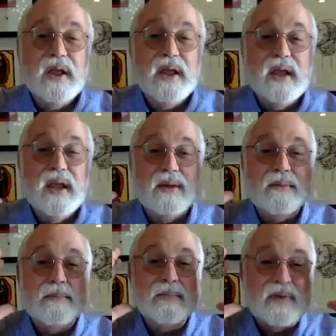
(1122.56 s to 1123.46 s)

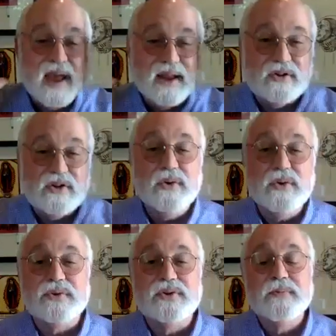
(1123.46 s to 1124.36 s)
in
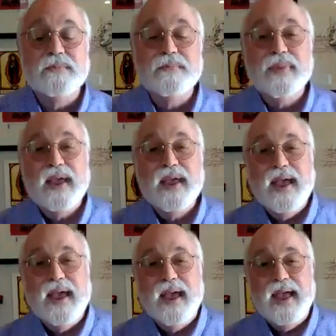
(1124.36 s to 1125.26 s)
tattoos,
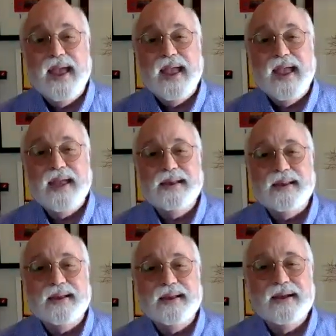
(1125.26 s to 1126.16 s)
and
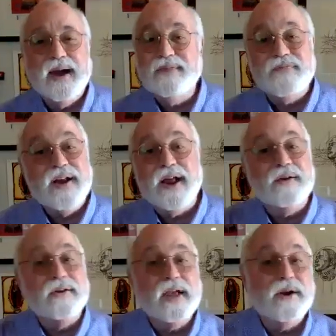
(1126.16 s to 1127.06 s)
I find
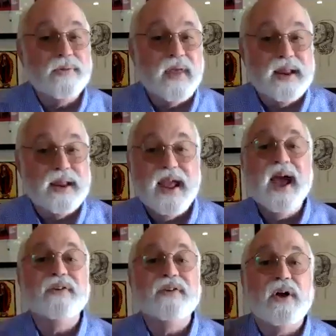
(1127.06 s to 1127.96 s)
out later that he
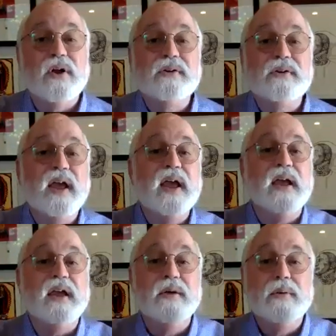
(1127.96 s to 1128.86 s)
has all
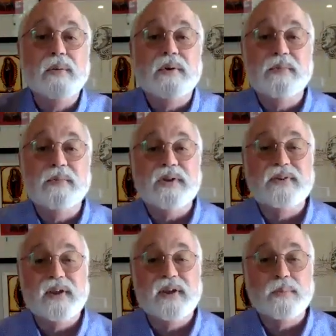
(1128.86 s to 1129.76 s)
day, which
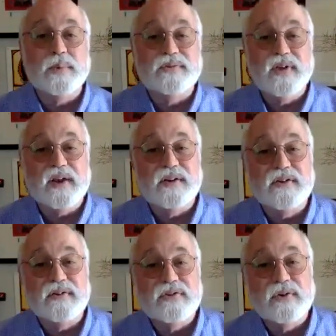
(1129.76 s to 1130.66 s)
means he was
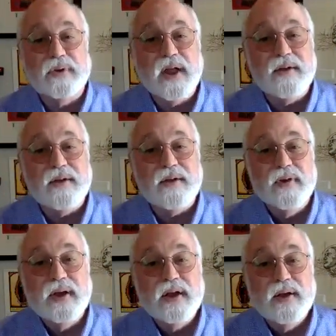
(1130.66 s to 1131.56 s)
sentenced to life
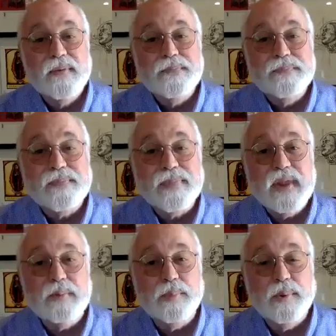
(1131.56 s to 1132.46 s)

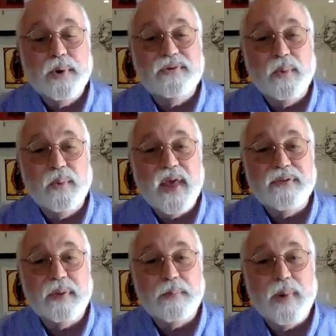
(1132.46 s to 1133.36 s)
in prison
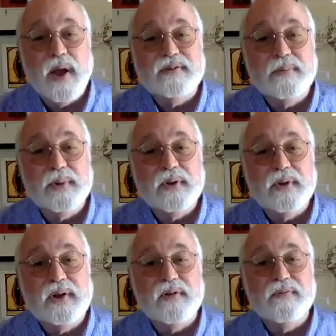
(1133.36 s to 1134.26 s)
without the
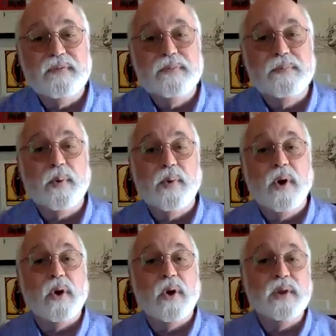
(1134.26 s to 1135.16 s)
possibility of
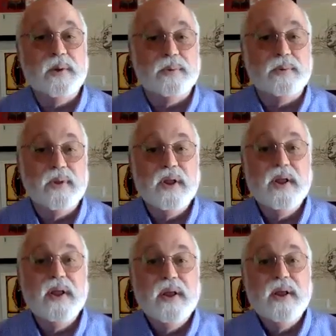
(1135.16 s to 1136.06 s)
parole. He
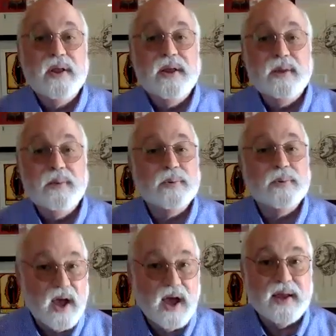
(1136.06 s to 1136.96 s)
will
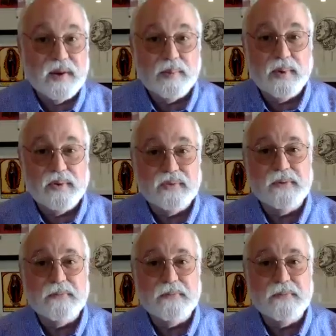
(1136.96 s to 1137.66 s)
die in prison.